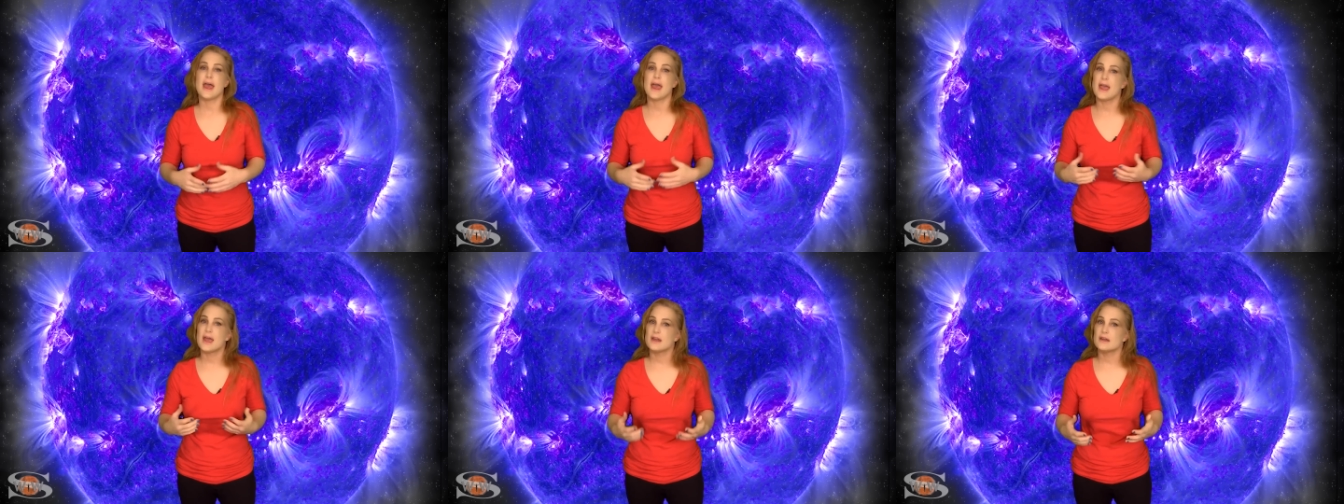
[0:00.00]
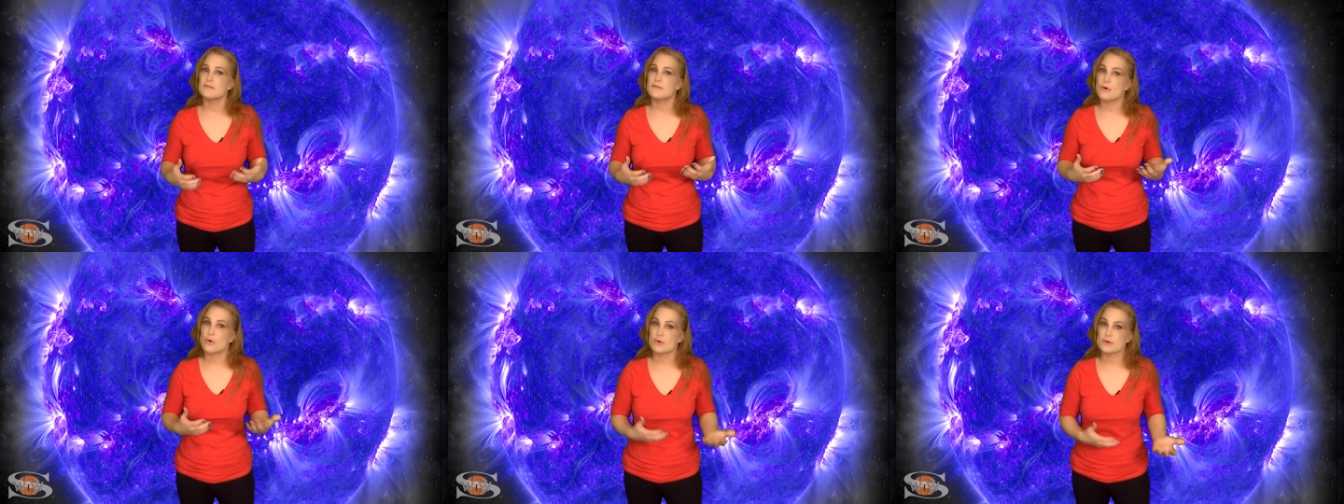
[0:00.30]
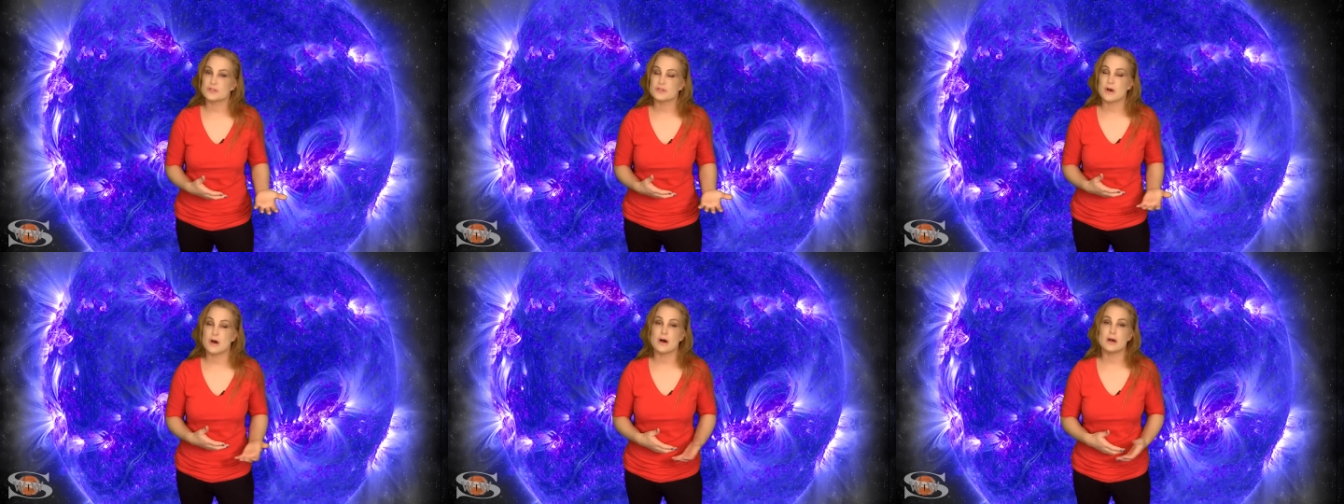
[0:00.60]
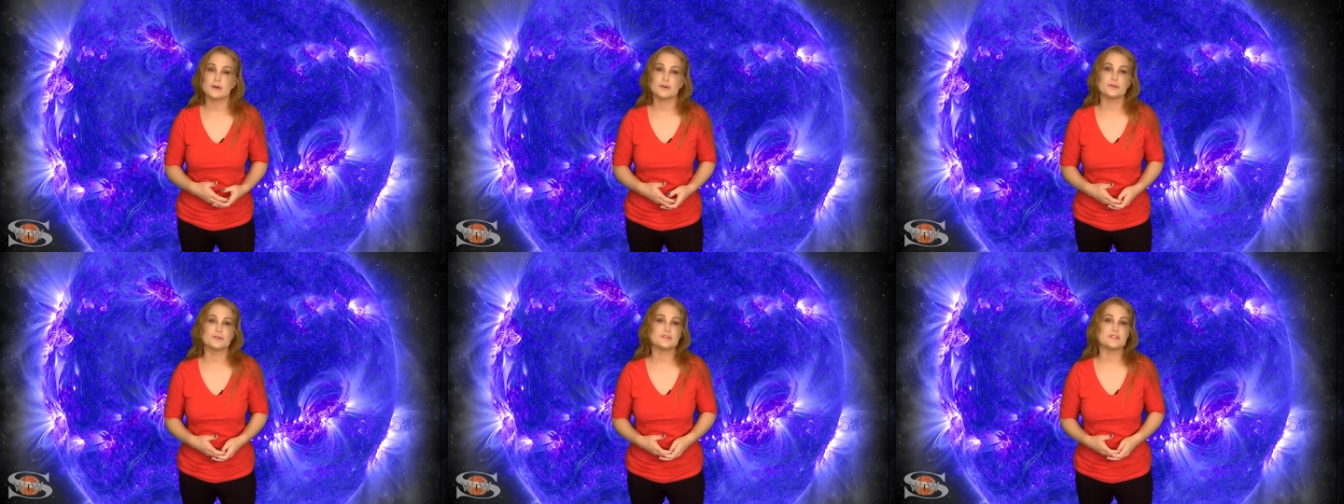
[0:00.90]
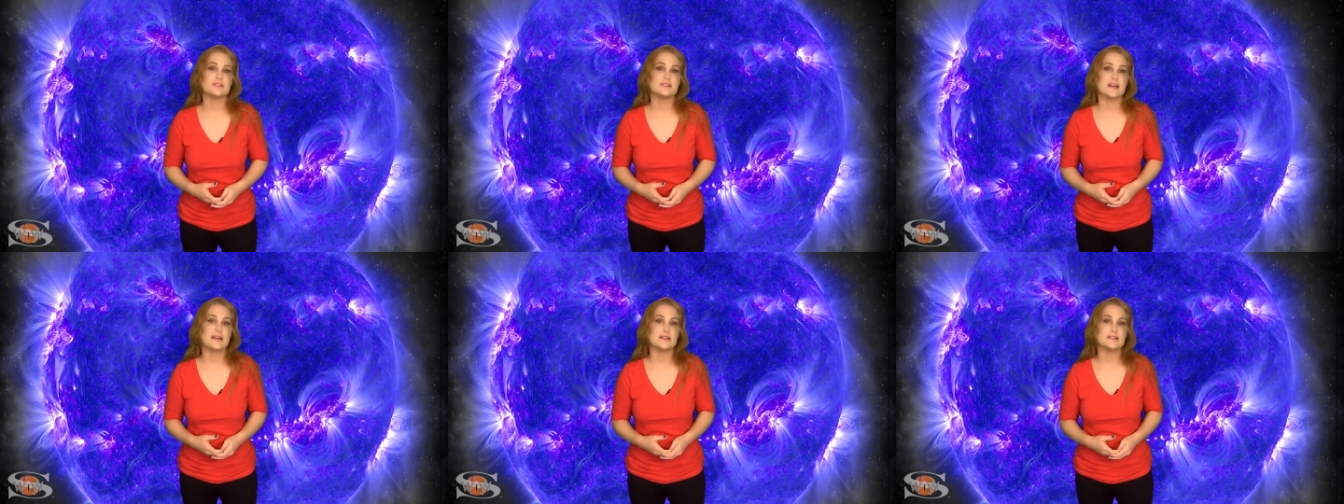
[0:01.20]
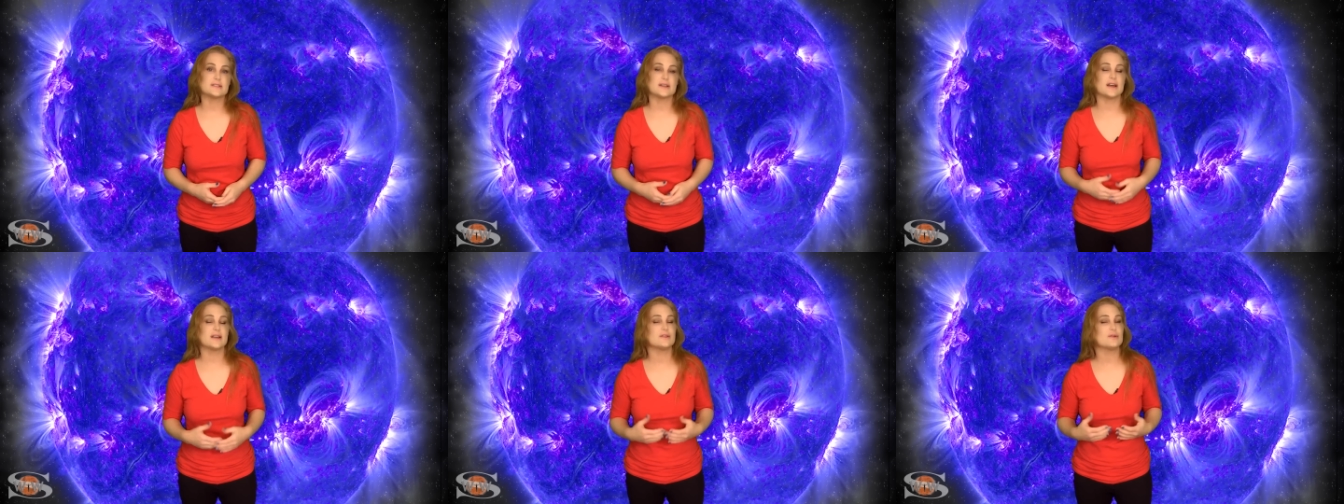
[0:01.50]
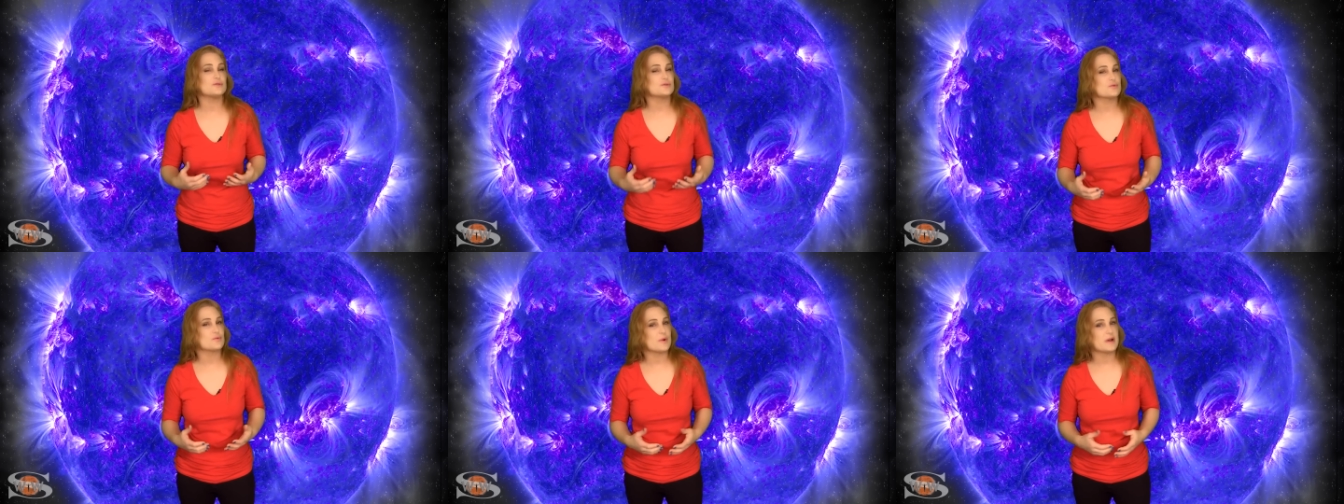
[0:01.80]
And of course, on Earth's day side,
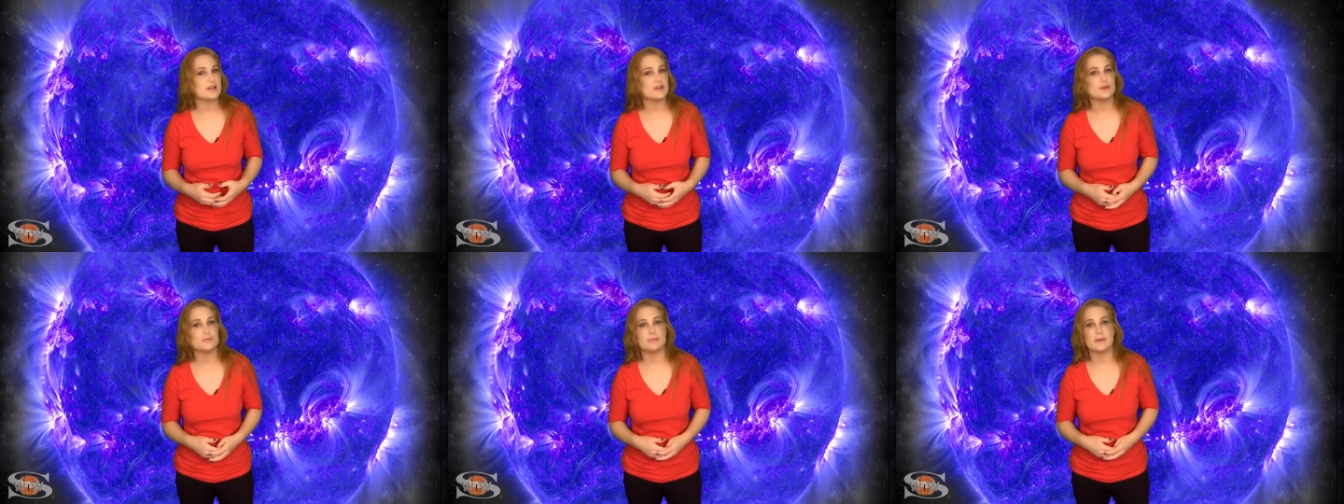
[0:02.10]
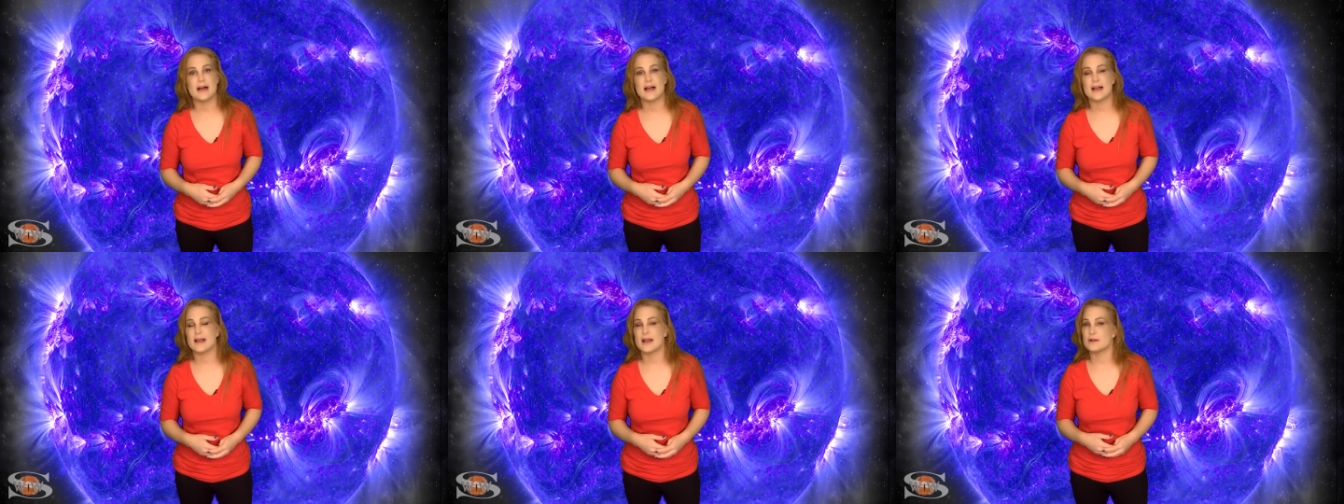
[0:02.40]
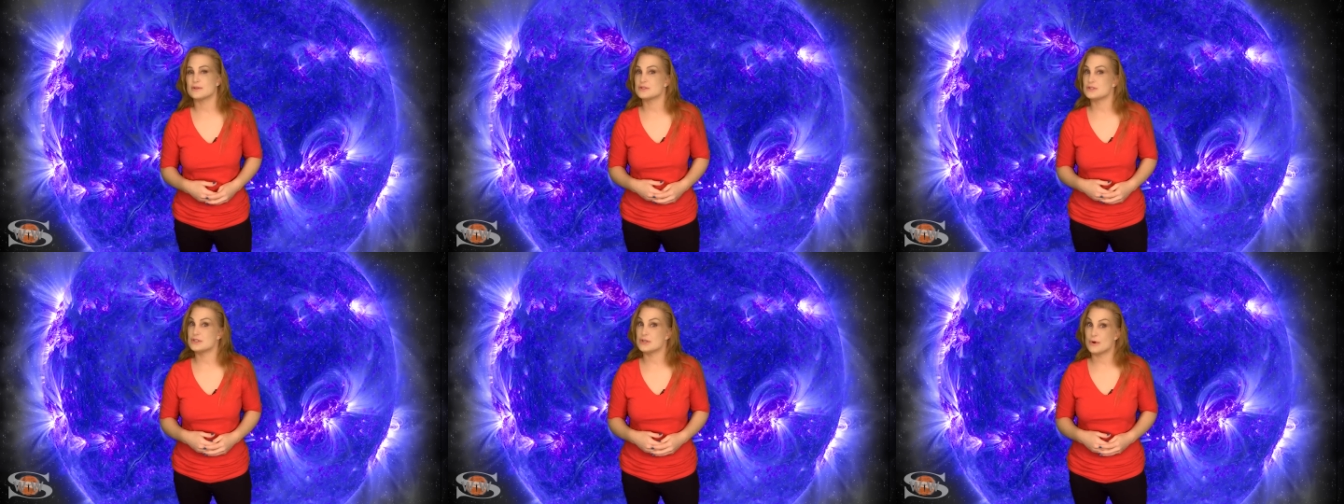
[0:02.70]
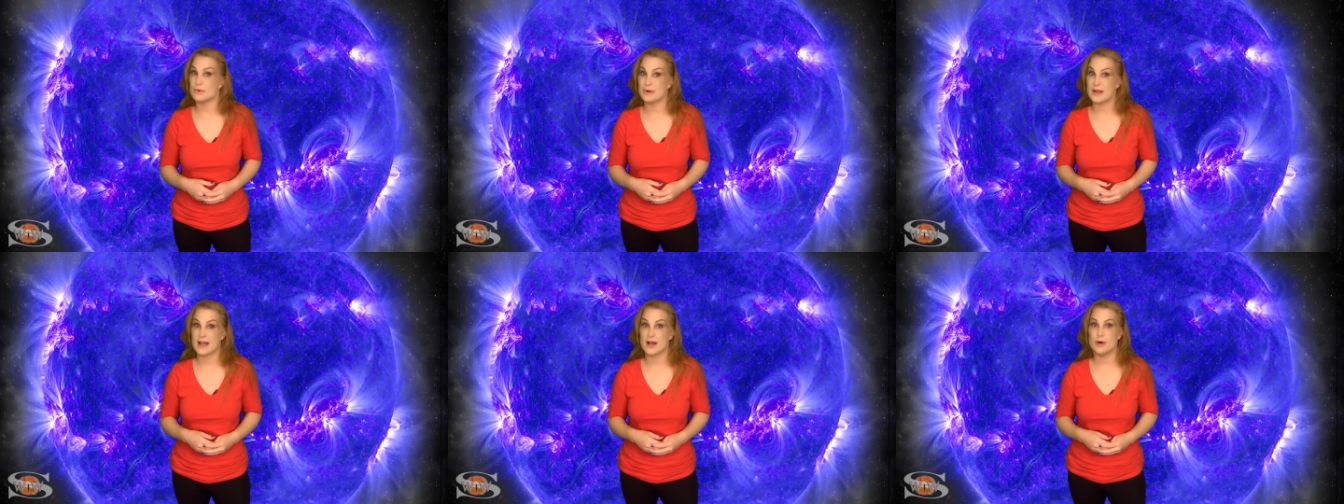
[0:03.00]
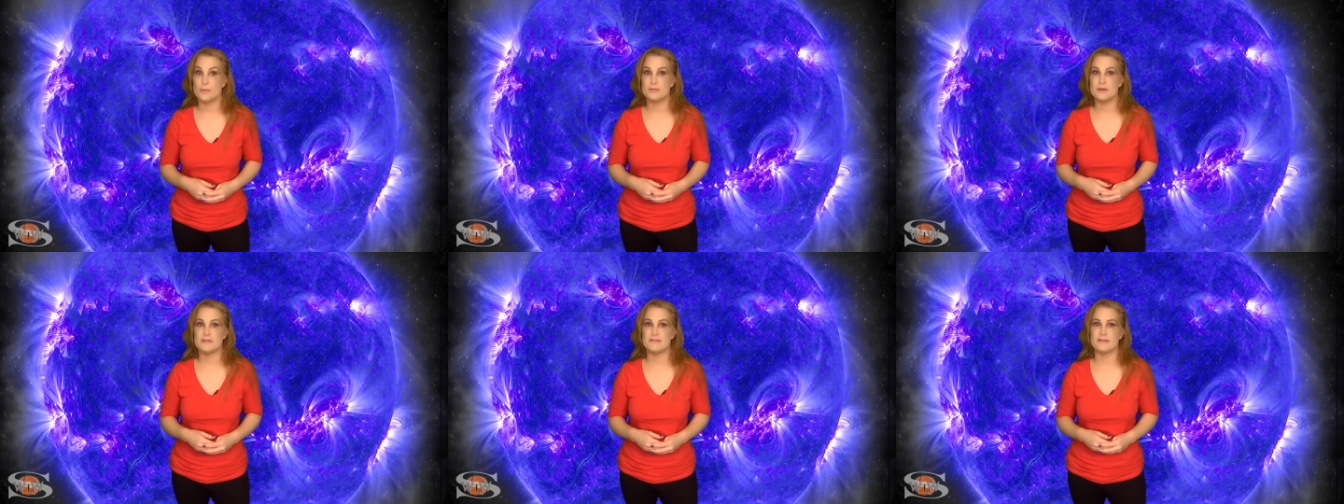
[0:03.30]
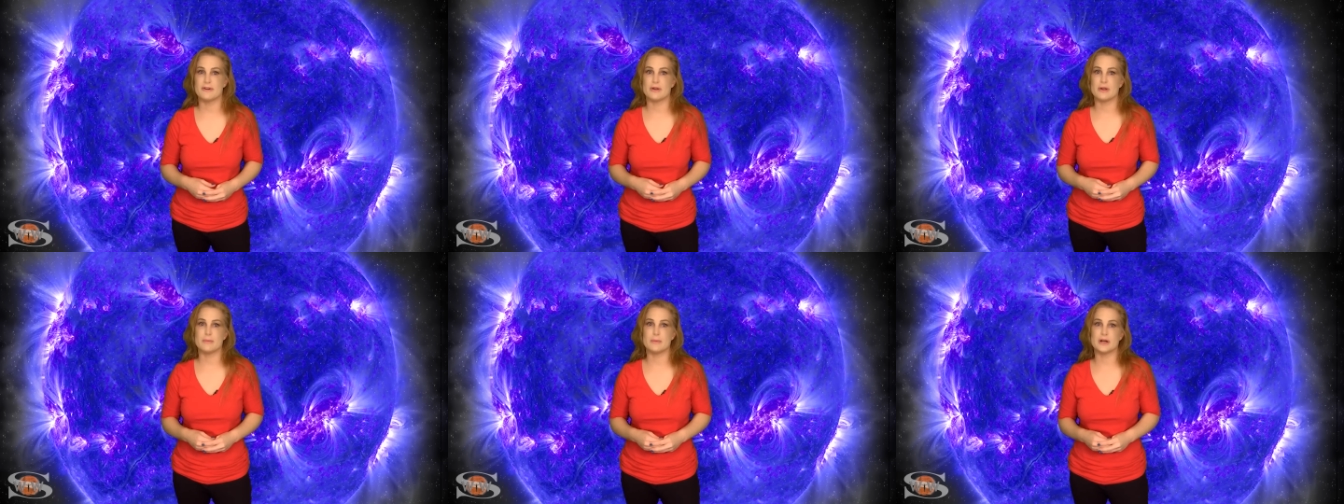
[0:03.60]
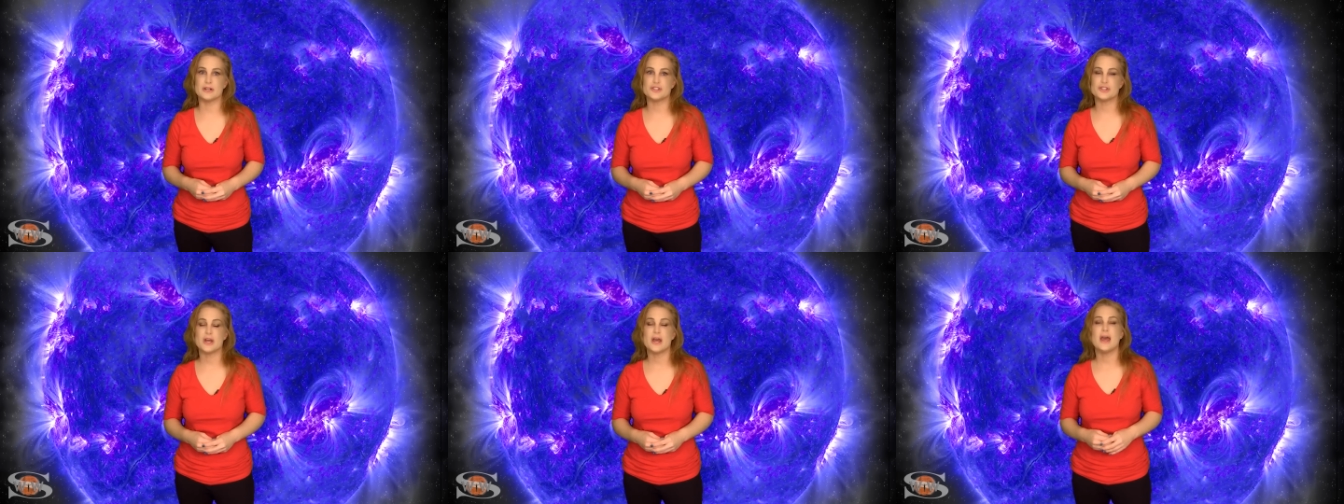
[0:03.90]
those radio blackouts don't help you very
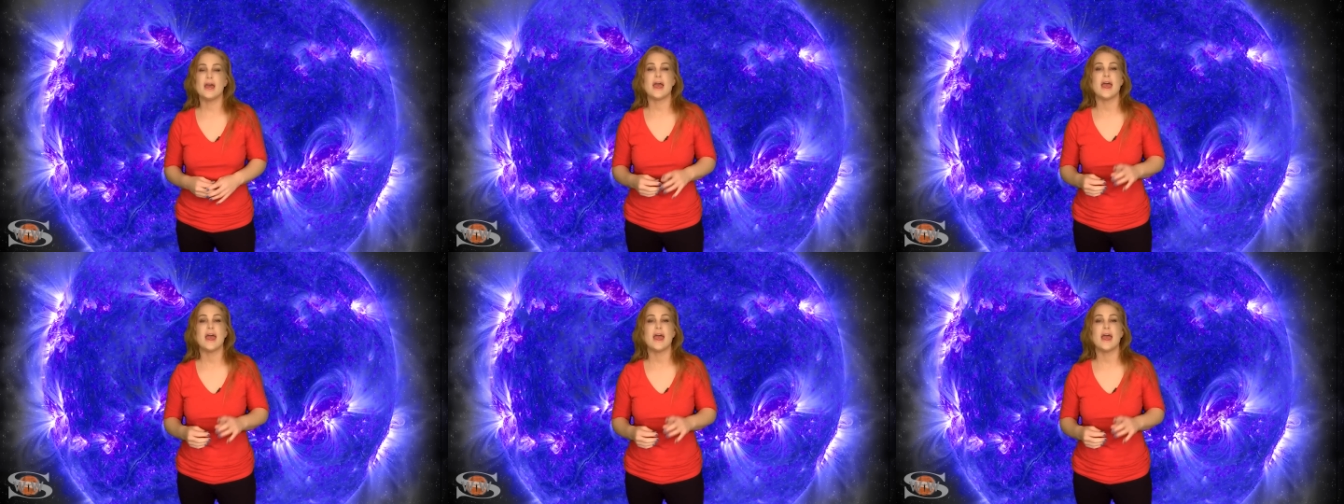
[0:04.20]
much.